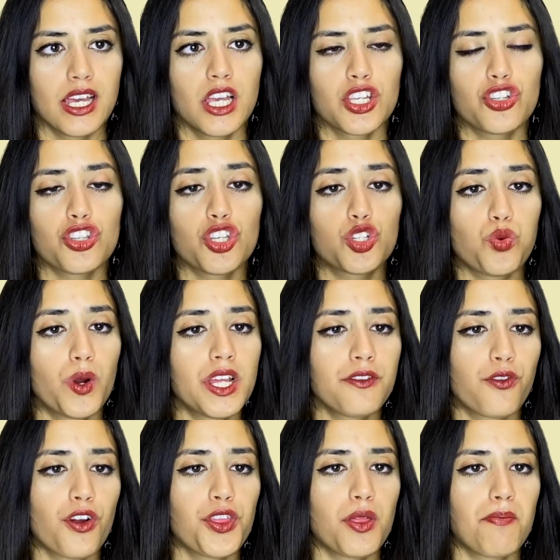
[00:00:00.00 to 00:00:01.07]
So the
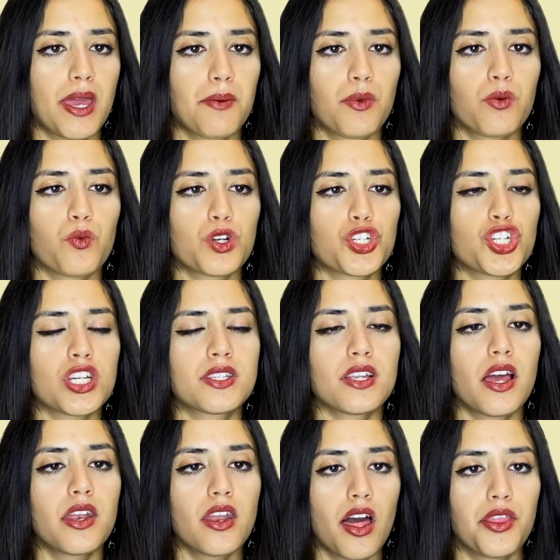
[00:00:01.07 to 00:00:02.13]
24th Amendment was just
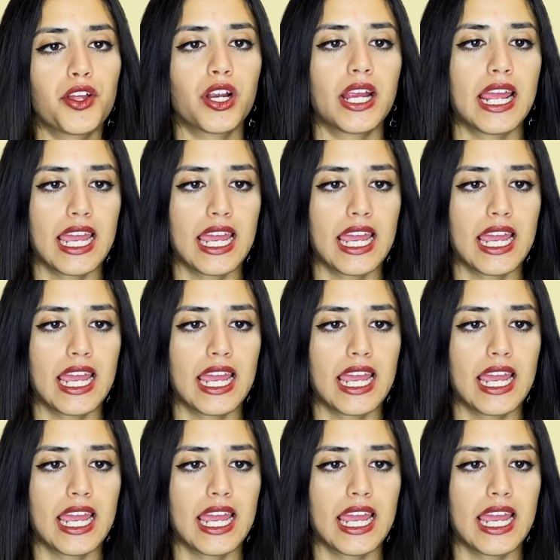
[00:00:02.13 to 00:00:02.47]
another